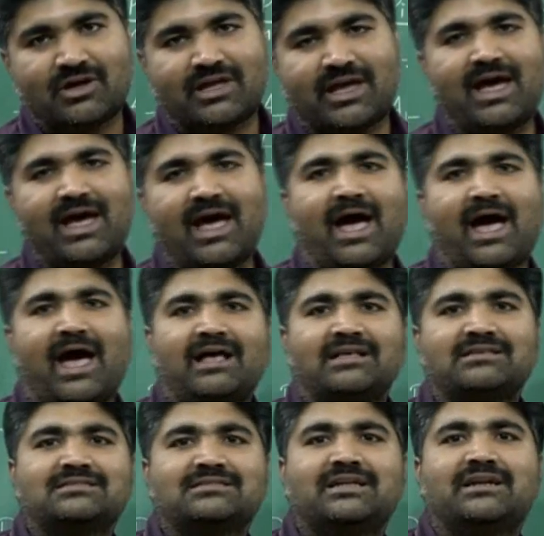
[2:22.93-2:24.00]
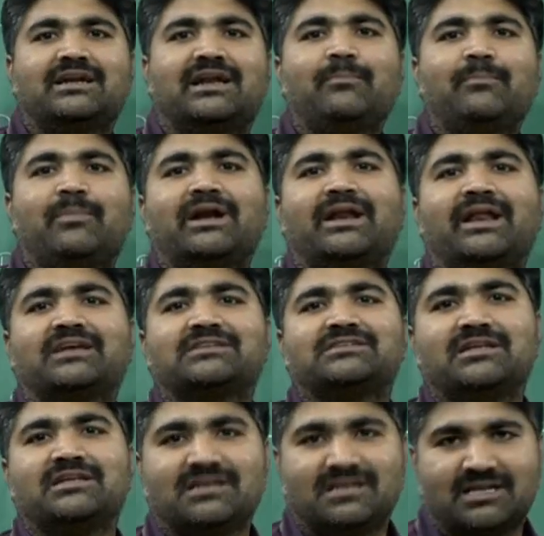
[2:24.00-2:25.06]
Okay, as the trip
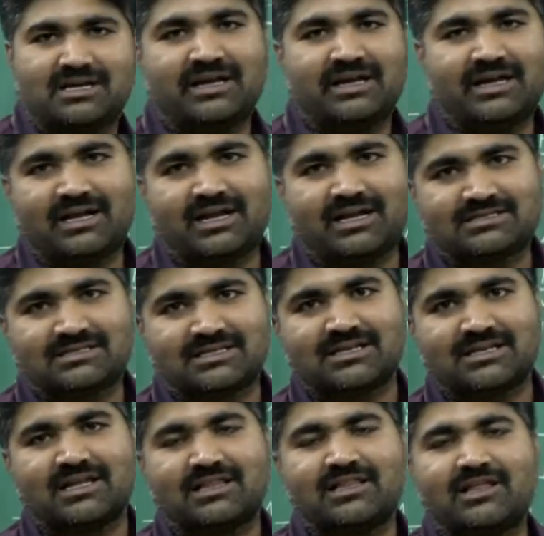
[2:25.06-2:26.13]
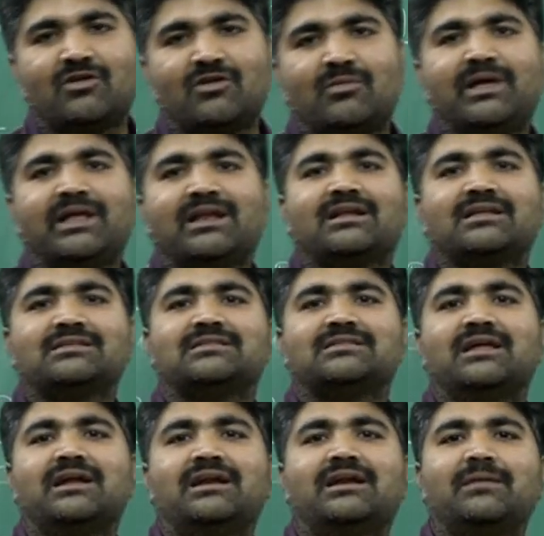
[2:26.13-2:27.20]
attraction increases, there will be increase in
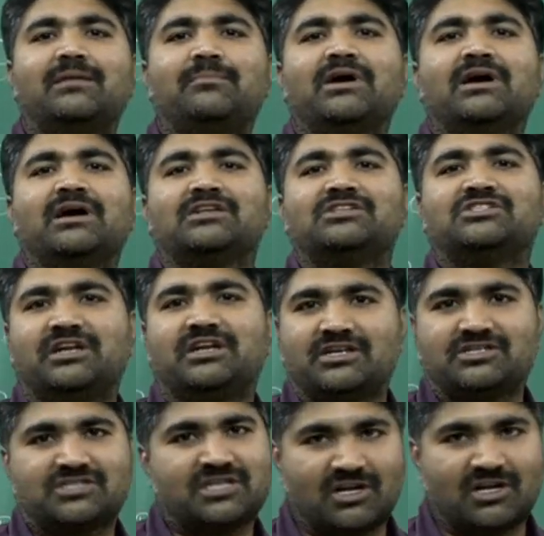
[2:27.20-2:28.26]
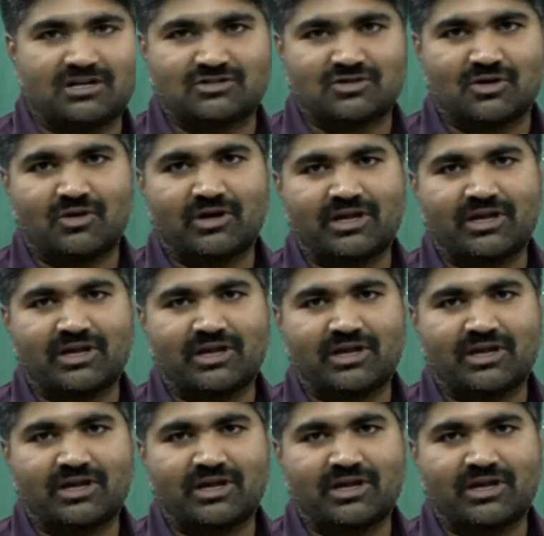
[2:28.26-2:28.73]
the trip generation also.